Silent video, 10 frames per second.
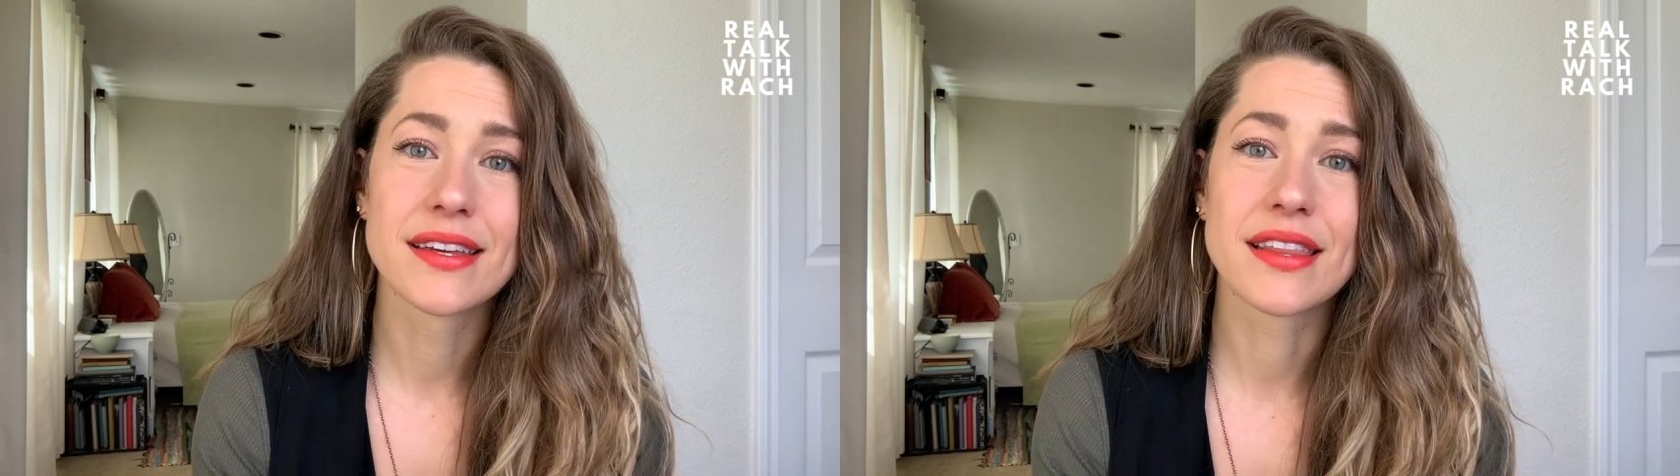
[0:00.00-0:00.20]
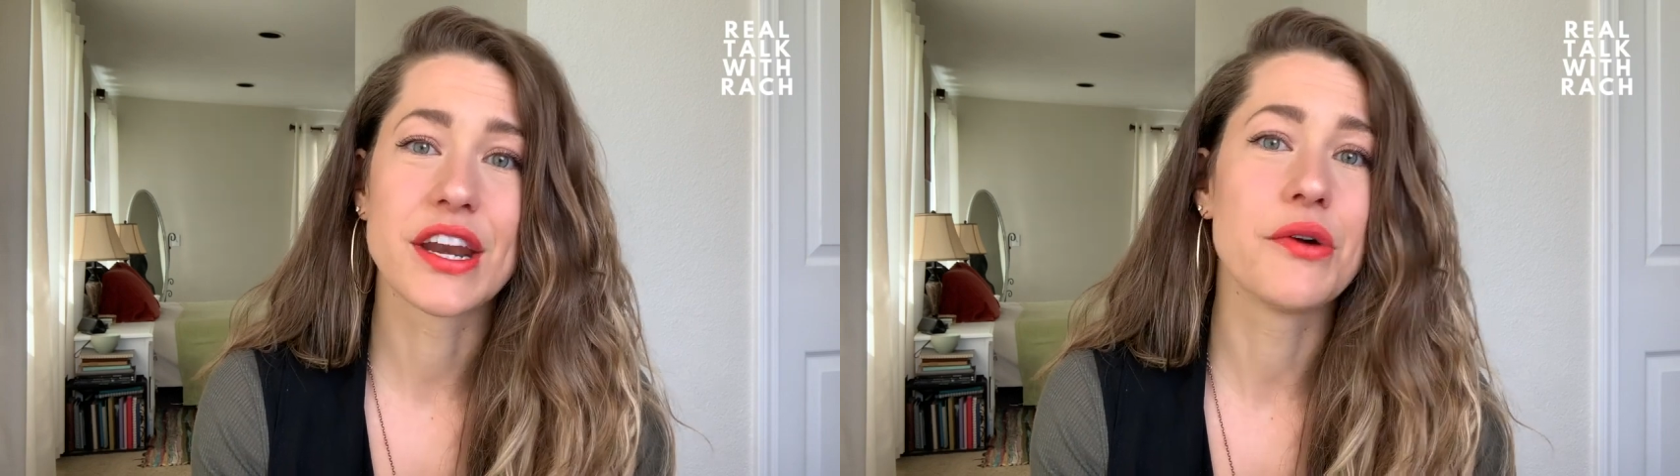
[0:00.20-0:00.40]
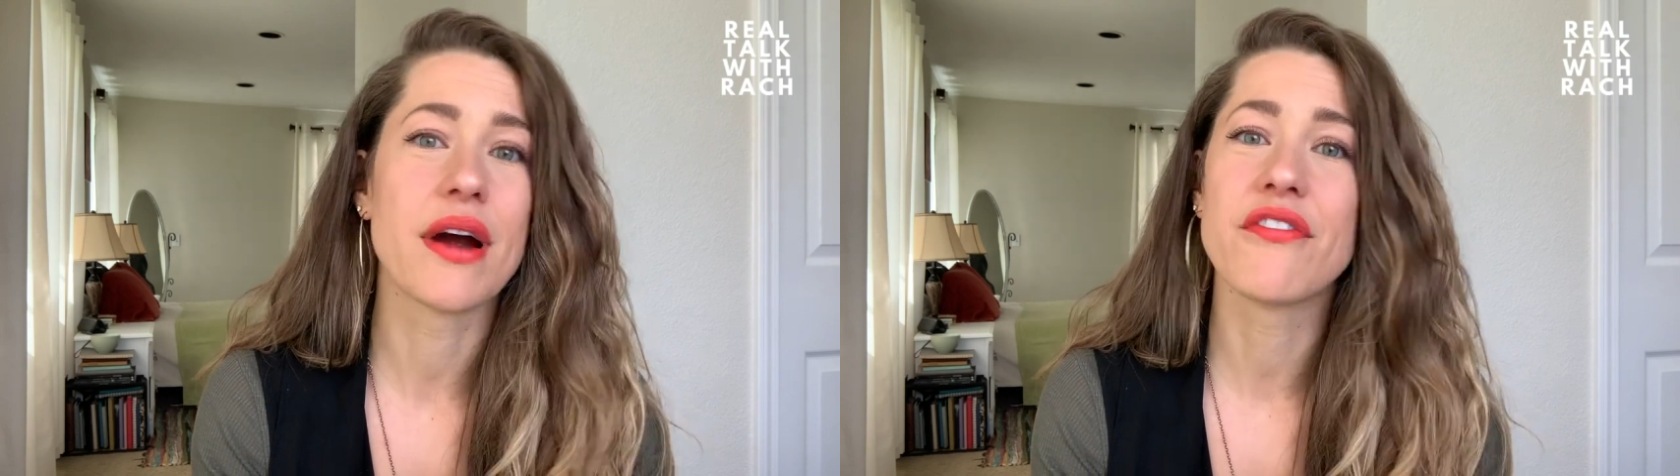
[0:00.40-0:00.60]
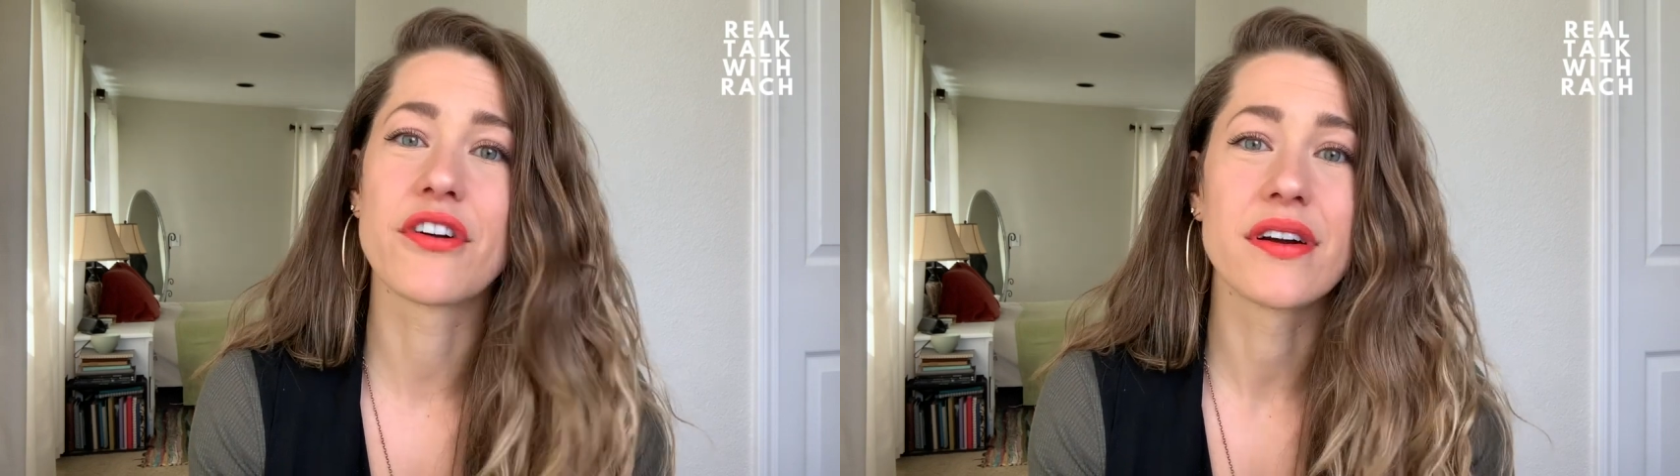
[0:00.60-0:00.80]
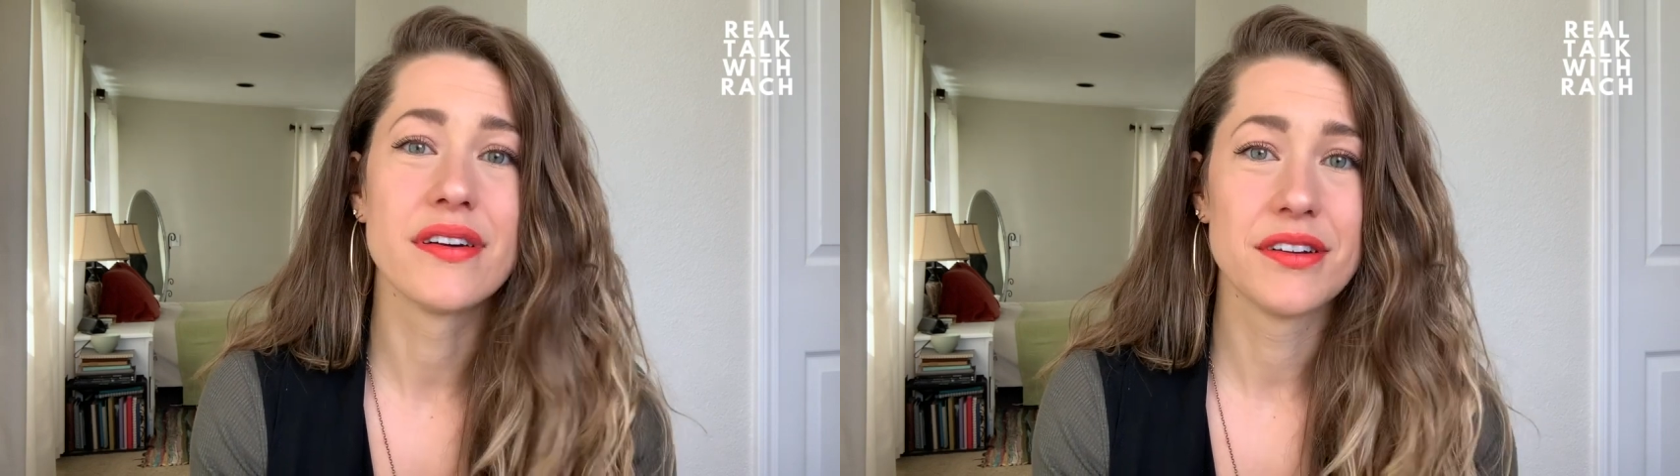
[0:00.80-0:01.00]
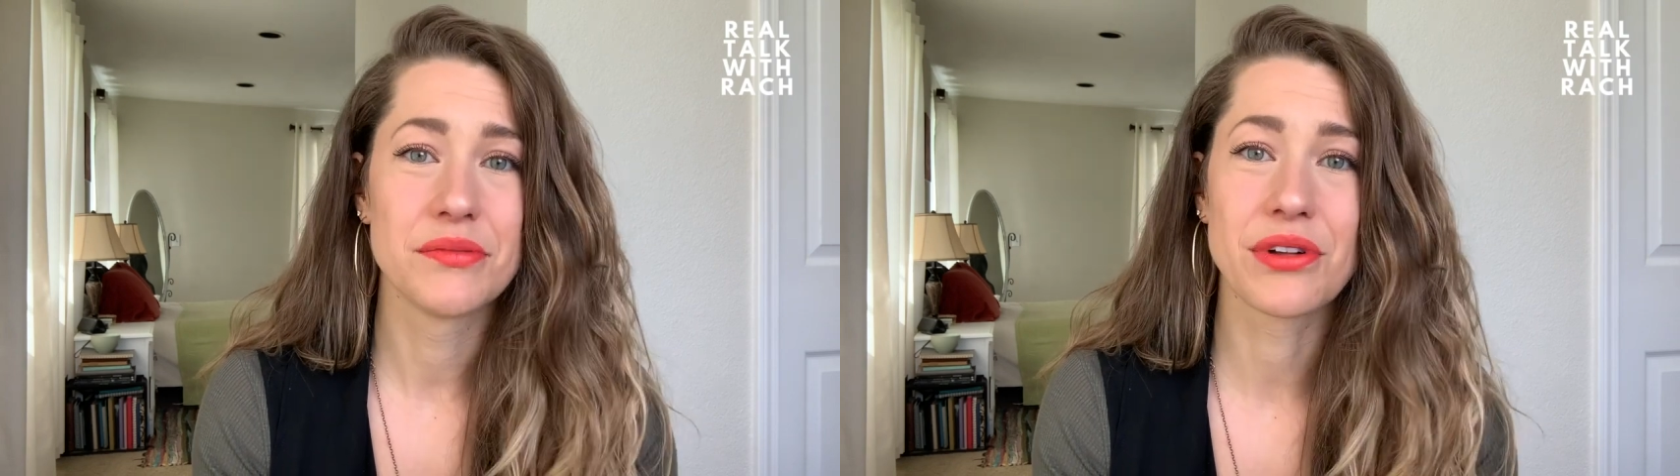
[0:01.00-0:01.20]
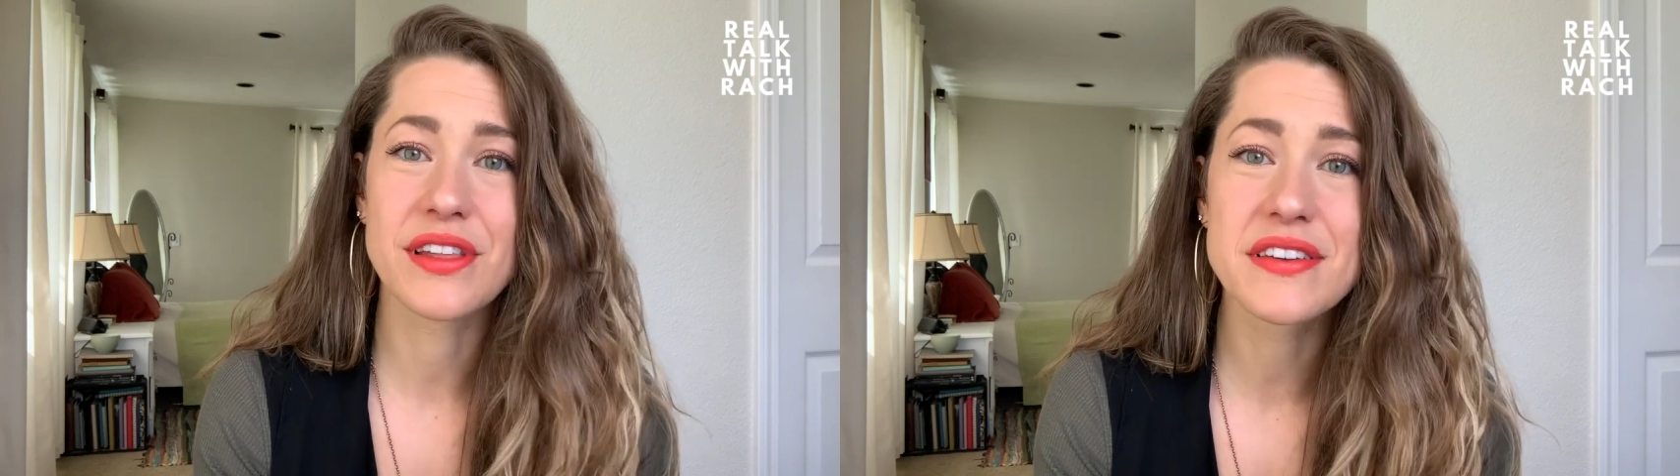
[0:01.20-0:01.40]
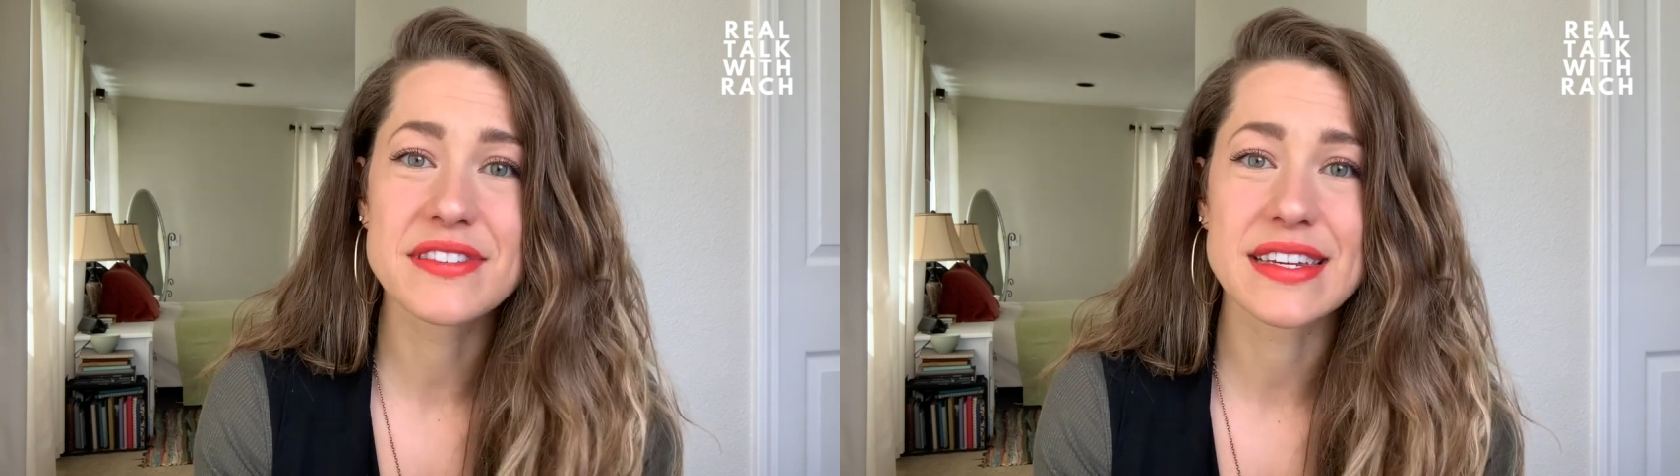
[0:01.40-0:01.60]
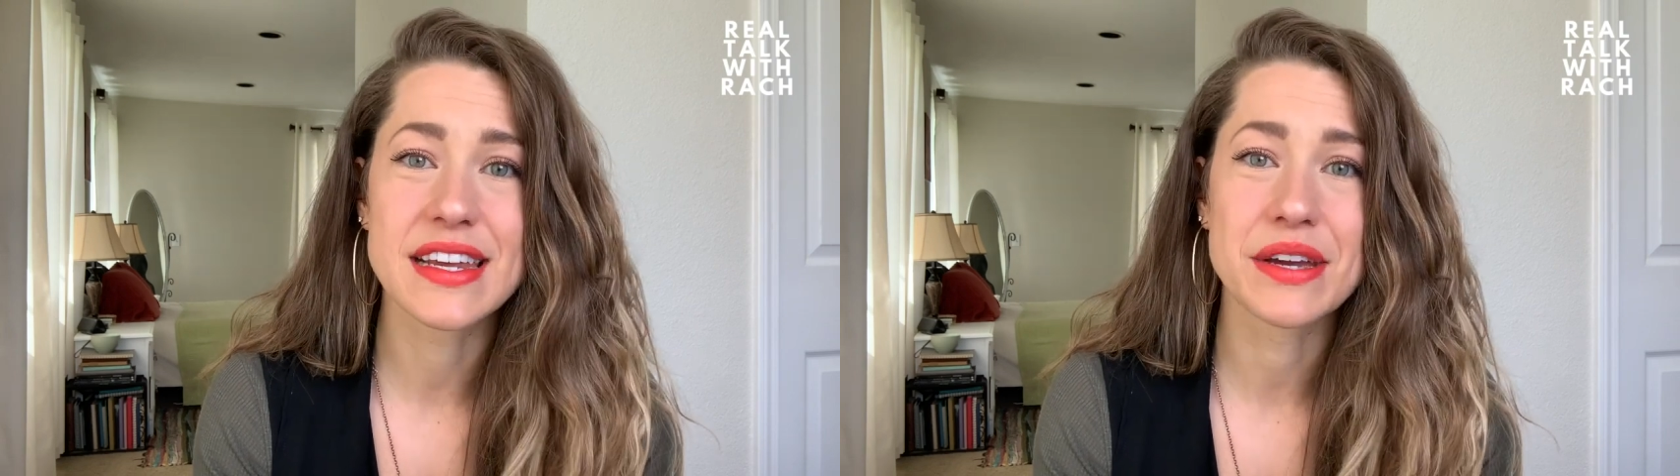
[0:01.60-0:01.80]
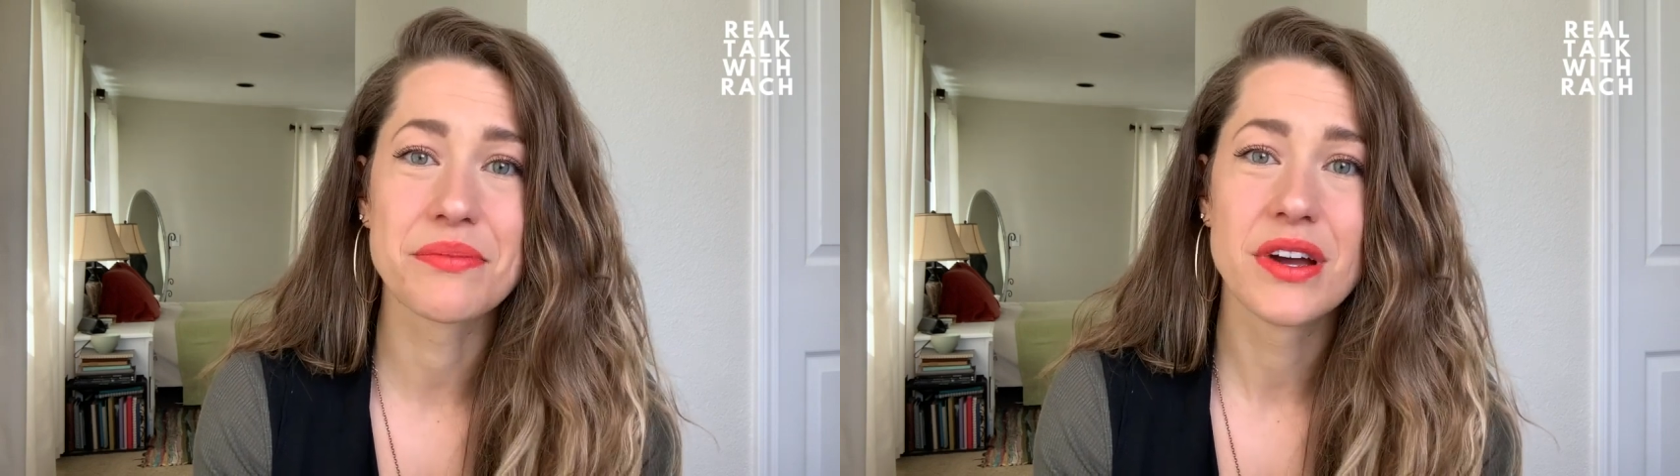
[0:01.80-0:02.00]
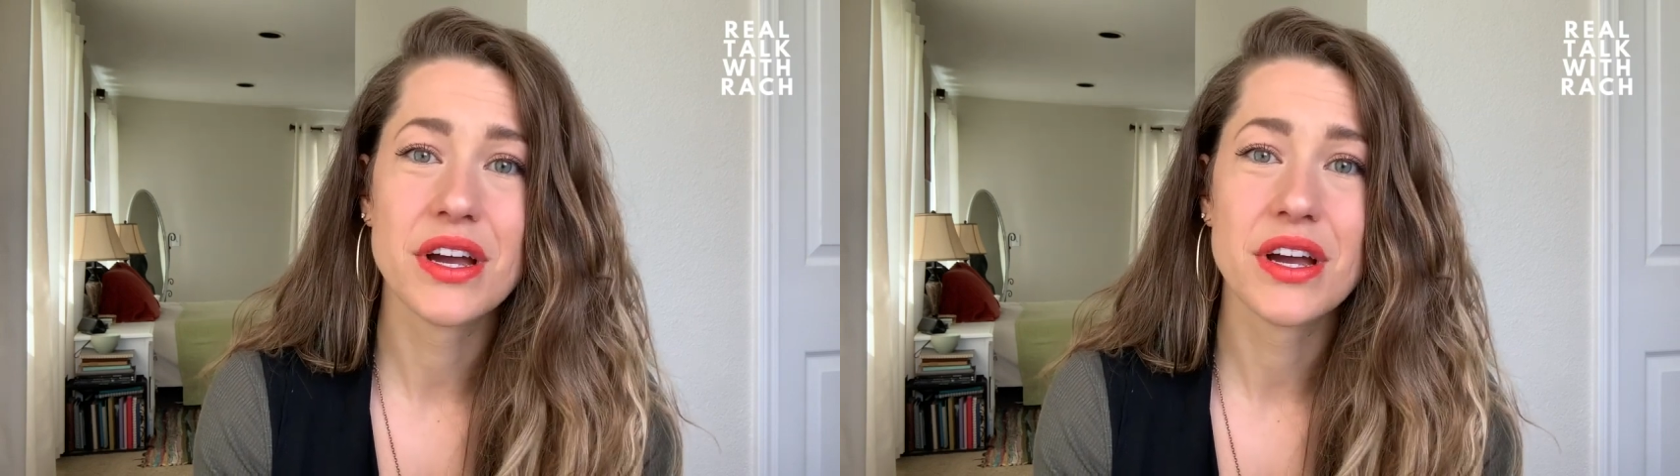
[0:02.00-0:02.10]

that whoever believes in him